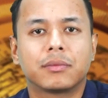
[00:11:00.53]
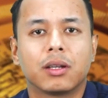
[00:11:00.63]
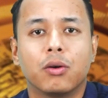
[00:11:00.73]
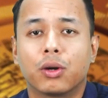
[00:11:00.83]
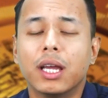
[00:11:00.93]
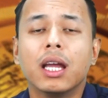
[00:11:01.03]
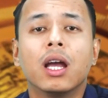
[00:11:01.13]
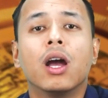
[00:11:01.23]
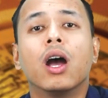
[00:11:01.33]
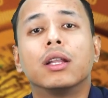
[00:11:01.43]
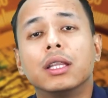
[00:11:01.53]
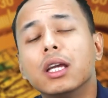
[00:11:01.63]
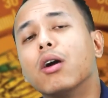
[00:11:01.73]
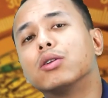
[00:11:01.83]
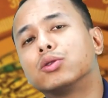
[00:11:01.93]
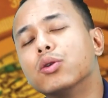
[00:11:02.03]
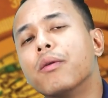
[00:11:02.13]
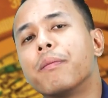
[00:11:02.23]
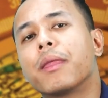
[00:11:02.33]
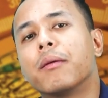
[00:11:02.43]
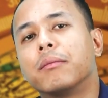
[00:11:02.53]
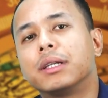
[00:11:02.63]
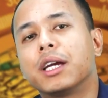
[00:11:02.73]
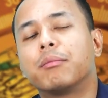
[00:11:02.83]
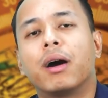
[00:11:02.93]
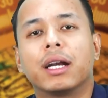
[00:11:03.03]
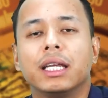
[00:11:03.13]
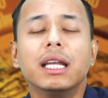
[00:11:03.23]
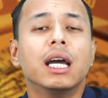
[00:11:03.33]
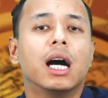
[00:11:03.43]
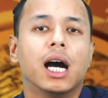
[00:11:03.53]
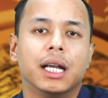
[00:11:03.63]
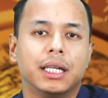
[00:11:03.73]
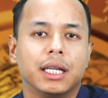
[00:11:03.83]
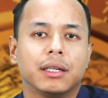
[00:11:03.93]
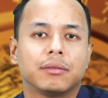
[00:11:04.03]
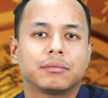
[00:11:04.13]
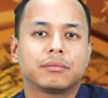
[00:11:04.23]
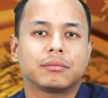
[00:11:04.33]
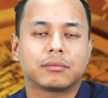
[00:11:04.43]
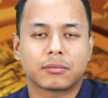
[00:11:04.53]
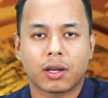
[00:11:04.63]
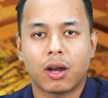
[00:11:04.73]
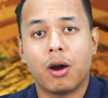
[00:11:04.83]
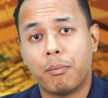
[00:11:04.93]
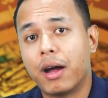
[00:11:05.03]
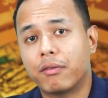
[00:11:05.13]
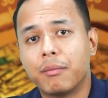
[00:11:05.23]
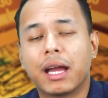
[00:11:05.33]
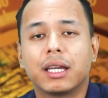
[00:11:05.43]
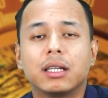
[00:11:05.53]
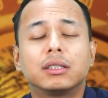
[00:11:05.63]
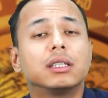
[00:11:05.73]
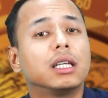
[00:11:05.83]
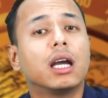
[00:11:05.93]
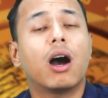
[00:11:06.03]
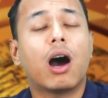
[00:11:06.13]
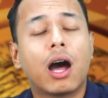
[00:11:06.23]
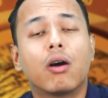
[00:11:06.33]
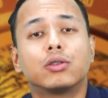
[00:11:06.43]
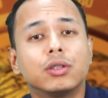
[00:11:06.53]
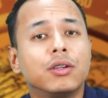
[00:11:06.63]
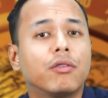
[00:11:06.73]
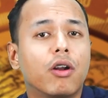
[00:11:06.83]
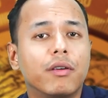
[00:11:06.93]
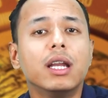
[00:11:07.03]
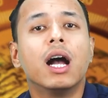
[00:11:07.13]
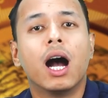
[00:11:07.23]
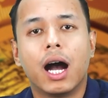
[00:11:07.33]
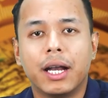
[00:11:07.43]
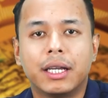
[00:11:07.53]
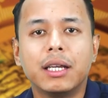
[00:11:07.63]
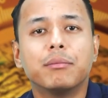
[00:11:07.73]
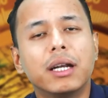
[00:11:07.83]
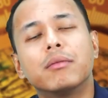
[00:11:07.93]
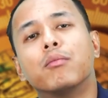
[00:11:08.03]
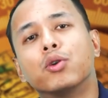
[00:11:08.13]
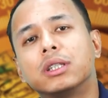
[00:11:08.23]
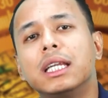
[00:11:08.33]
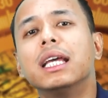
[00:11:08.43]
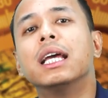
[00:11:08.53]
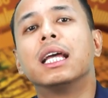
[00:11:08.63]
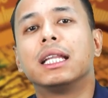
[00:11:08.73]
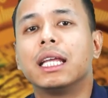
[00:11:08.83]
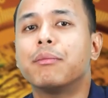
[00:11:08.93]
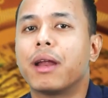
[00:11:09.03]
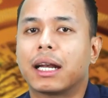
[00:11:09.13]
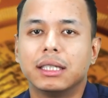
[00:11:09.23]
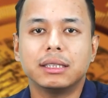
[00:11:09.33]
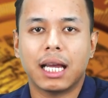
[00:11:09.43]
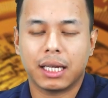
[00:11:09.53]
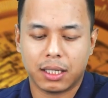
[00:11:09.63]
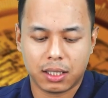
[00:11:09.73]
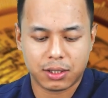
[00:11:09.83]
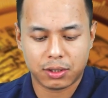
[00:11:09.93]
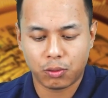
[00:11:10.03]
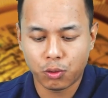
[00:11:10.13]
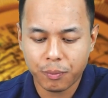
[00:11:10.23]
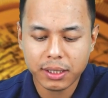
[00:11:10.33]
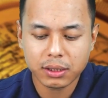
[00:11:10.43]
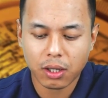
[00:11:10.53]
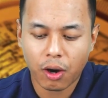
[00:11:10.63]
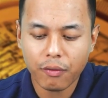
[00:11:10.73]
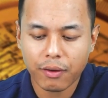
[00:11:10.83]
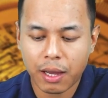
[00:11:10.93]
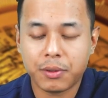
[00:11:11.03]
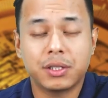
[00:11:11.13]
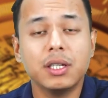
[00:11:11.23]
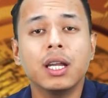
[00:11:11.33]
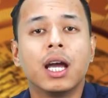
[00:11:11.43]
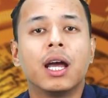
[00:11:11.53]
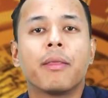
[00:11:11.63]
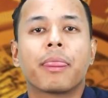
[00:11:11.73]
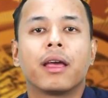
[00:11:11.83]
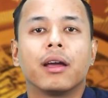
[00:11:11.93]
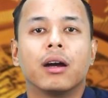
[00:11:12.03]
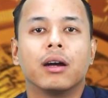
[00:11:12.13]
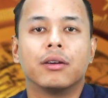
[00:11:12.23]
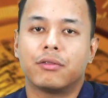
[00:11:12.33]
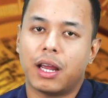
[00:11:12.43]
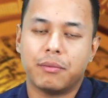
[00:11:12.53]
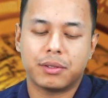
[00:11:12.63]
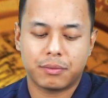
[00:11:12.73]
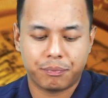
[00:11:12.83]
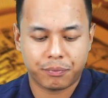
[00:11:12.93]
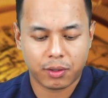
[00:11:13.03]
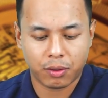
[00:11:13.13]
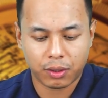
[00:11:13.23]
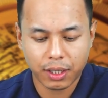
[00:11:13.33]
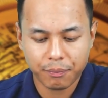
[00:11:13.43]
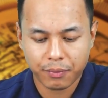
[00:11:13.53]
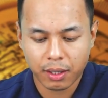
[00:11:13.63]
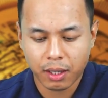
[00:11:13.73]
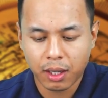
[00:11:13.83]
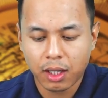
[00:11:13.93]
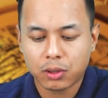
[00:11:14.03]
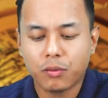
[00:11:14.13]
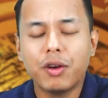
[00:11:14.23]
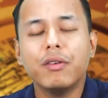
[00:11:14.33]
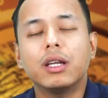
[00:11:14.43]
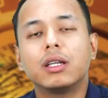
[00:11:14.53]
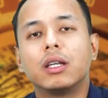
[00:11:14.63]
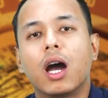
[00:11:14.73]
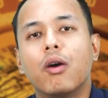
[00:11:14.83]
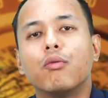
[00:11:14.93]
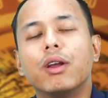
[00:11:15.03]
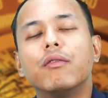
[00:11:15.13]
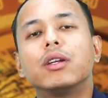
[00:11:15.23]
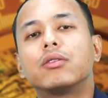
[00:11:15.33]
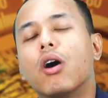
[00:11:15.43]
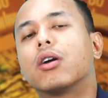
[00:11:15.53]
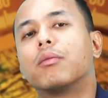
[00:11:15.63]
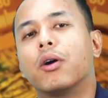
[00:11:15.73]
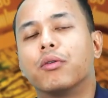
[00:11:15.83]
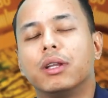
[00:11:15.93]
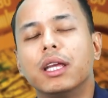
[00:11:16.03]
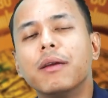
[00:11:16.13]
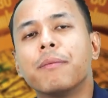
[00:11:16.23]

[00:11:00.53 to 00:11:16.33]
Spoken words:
Okay, they also take part in hunting. Apart from agriculture, they are also involved in hunting, but mostly they practice agriculture, the women of Amazon tribes. Okay, so when we talk about the